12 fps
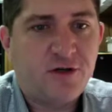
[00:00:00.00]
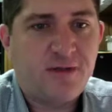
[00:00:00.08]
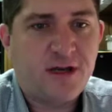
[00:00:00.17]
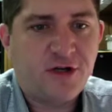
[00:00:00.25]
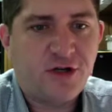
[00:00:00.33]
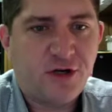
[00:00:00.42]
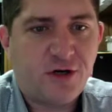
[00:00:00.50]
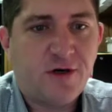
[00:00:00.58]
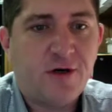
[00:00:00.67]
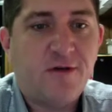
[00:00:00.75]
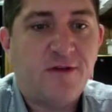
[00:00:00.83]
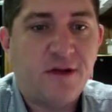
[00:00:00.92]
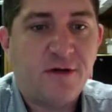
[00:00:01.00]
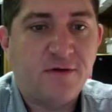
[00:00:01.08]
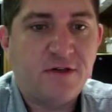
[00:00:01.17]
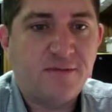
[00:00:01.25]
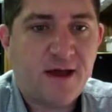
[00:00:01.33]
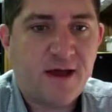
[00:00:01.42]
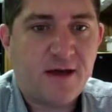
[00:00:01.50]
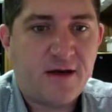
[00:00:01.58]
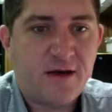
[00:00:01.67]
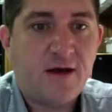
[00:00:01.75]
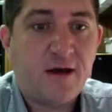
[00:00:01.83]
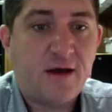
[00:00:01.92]
make sure that you
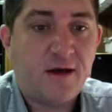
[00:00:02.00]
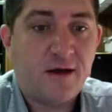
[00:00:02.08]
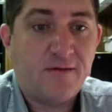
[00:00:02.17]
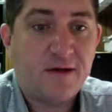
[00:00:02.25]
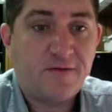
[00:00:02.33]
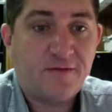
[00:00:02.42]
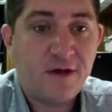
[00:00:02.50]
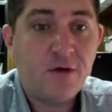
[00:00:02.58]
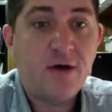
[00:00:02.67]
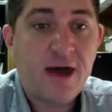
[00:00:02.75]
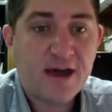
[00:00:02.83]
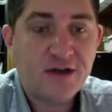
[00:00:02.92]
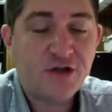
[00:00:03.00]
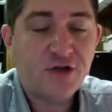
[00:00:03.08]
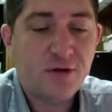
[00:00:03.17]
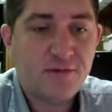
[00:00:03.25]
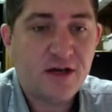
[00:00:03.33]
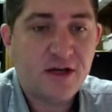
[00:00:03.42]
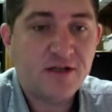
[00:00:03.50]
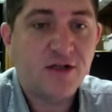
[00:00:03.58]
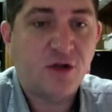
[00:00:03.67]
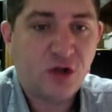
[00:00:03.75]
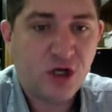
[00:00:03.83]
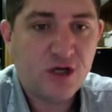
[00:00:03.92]
spend a few extra minutes
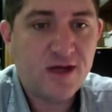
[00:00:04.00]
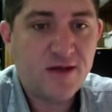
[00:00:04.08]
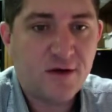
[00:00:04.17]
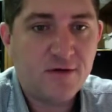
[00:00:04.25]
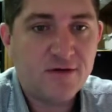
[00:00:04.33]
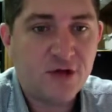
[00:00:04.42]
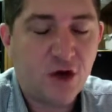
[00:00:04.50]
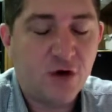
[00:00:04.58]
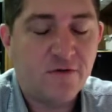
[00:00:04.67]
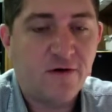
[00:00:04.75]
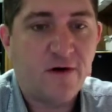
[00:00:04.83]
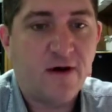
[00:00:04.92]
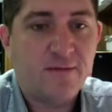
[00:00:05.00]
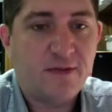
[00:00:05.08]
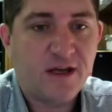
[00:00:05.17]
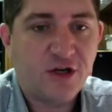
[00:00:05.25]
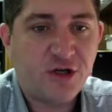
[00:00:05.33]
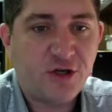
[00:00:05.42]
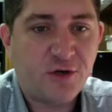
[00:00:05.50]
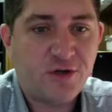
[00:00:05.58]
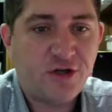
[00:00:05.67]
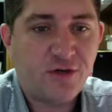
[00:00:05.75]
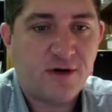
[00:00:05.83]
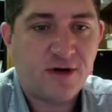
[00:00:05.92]
looking those over and making sure
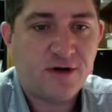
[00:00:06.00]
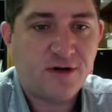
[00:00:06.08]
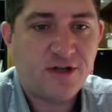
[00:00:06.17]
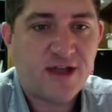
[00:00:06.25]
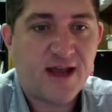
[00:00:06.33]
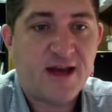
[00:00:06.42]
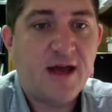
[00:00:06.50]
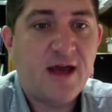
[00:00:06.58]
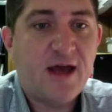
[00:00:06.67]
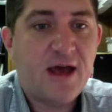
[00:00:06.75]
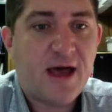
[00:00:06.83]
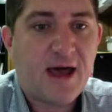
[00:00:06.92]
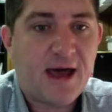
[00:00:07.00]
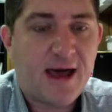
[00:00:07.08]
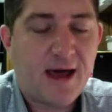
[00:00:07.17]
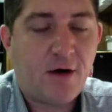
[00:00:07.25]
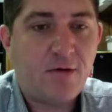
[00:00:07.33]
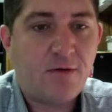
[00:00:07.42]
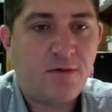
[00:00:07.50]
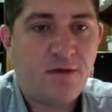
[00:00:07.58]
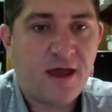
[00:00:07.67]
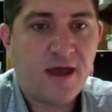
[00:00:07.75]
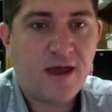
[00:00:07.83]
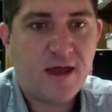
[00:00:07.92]
that you understand how
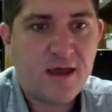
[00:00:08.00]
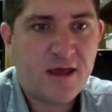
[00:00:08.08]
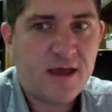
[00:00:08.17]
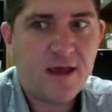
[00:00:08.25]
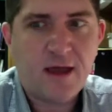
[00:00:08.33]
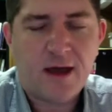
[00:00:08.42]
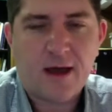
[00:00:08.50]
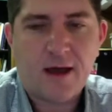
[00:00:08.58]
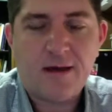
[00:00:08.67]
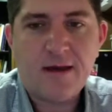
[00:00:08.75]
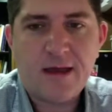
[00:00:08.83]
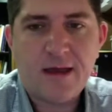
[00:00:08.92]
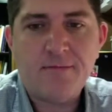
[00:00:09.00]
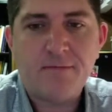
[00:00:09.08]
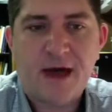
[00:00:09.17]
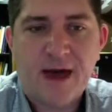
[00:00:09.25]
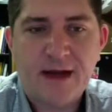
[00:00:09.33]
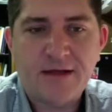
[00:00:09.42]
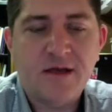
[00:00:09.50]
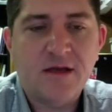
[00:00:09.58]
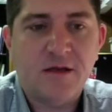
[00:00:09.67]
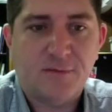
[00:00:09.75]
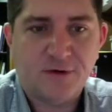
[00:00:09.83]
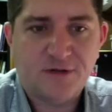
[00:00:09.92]
they impact
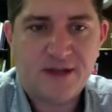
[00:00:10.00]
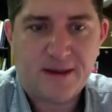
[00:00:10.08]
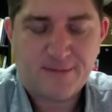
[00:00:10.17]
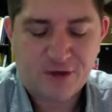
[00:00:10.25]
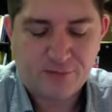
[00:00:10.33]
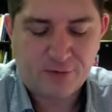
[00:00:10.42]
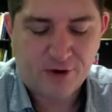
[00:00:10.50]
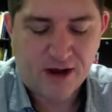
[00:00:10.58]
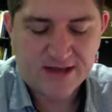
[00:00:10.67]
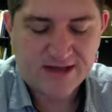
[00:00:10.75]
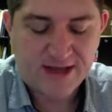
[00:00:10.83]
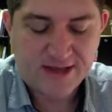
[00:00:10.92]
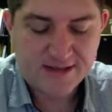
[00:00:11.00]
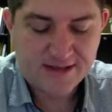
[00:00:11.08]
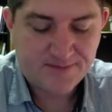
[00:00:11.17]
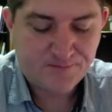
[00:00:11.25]
the perception process.